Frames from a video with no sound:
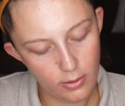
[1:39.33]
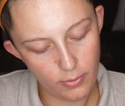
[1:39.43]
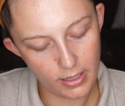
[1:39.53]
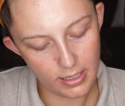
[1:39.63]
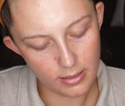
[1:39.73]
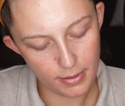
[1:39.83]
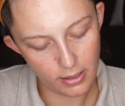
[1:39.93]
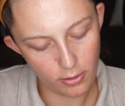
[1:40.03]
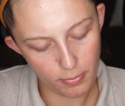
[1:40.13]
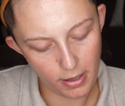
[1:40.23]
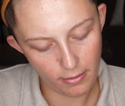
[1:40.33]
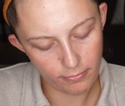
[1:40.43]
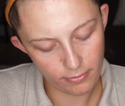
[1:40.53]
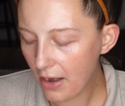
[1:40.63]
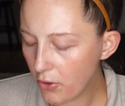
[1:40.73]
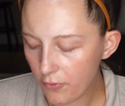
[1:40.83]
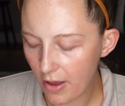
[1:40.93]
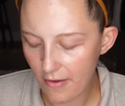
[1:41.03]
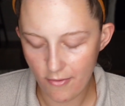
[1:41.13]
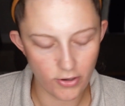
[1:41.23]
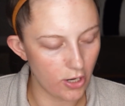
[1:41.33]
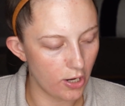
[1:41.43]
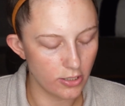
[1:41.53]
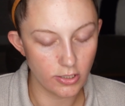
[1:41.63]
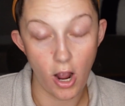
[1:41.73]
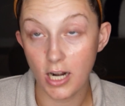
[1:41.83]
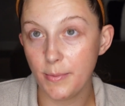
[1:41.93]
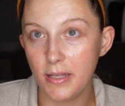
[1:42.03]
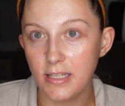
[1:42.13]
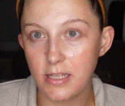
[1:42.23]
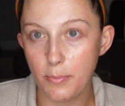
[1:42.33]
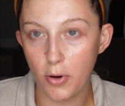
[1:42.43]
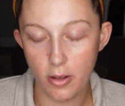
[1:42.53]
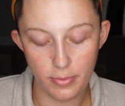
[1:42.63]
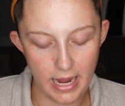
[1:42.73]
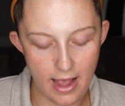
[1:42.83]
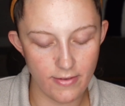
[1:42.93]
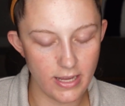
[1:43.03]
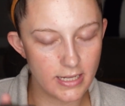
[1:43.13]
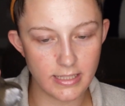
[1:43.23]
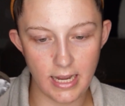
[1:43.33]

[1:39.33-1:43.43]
work it into my little puff. I don't know if I've ever talked about this. I probably haven't.